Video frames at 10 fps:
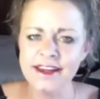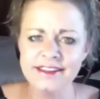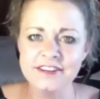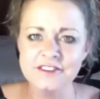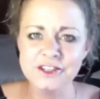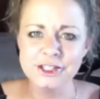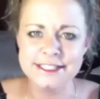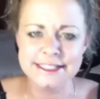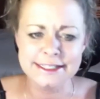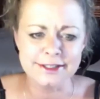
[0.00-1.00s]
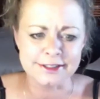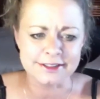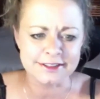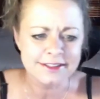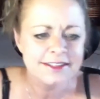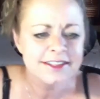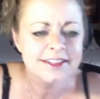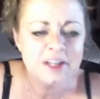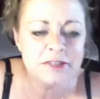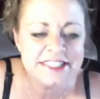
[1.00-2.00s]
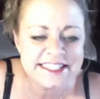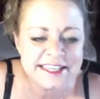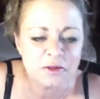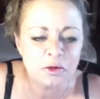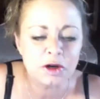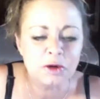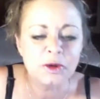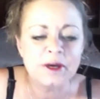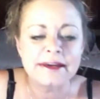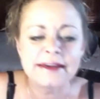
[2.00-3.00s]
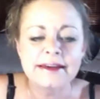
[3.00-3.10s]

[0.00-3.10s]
love a good deal. Let me see it real quick.